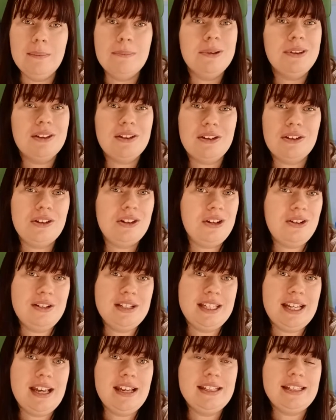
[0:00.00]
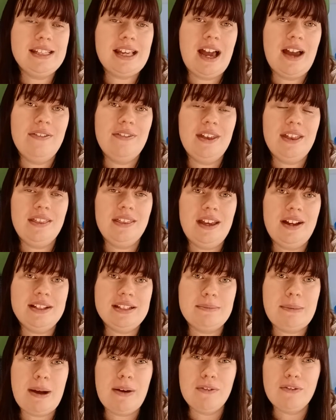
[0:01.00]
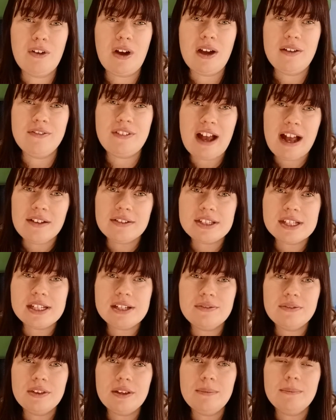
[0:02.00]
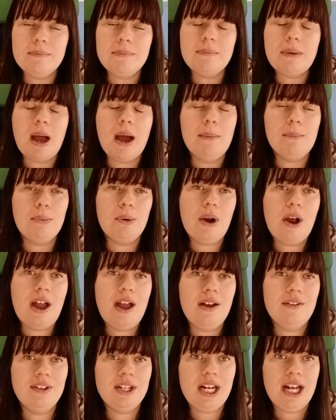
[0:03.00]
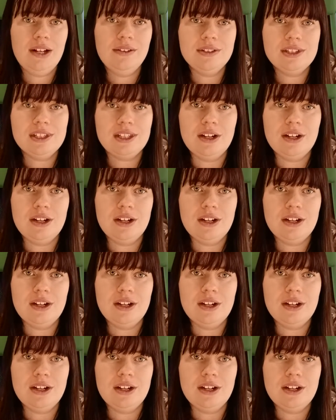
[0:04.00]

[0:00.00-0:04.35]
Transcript: But the good news is I think there's about 5,000 of them Breyer have announced.